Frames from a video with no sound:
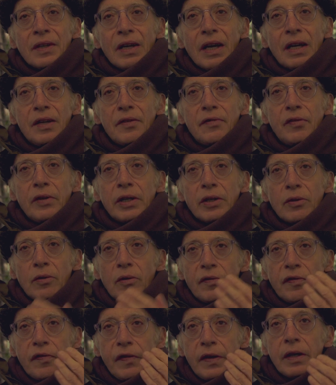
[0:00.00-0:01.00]
And if we could
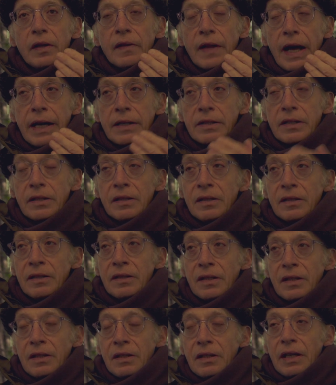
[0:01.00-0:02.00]
all feel that
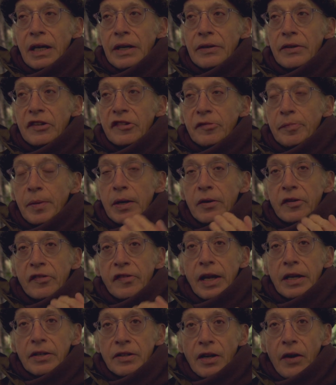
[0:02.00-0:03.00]
and experience
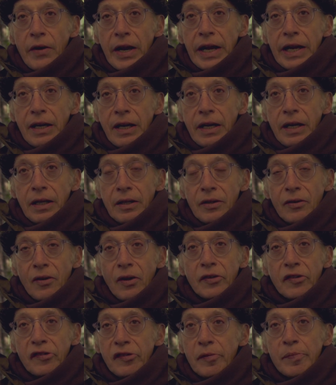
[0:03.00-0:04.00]
that directly,
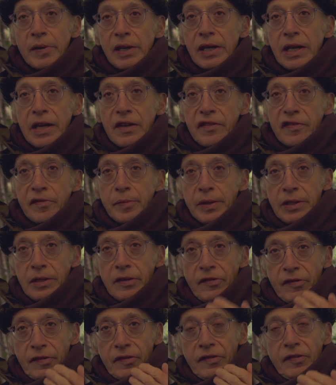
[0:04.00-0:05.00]
not as a belief, but
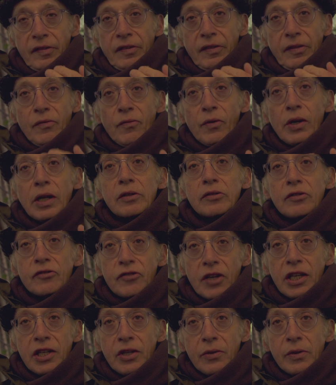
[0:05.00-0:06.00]
as real,
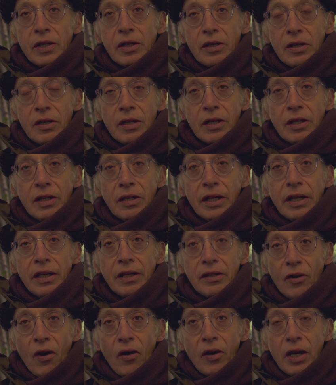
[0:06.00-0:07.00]
genuine
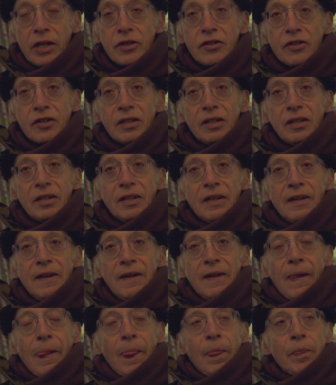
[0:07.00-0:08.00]
knowledge,
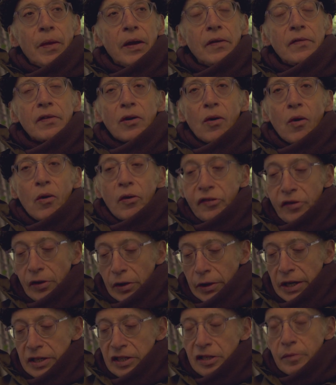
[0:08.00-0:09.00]
then of course you're
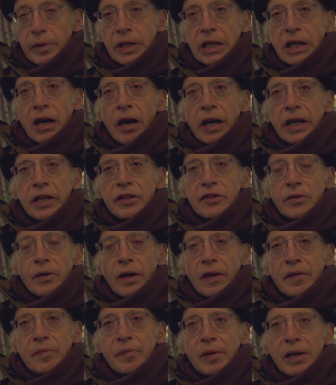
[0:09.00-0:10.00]
going to be kind to
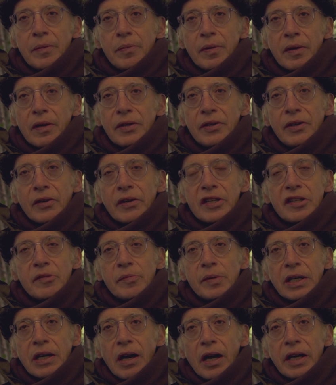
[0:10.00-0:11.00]
other people and you're going to
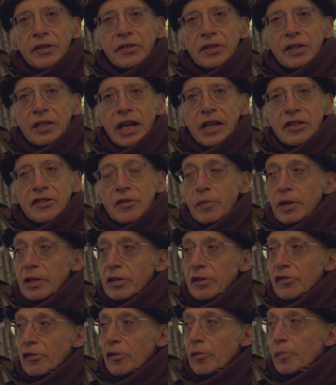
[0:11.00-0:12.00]
be kind to nature,
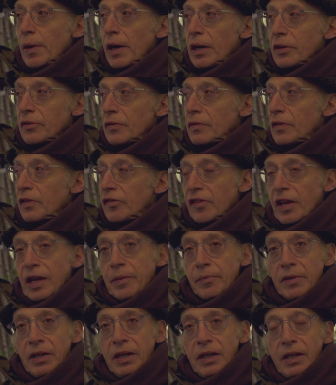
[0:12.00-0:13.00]
because it's all part of the same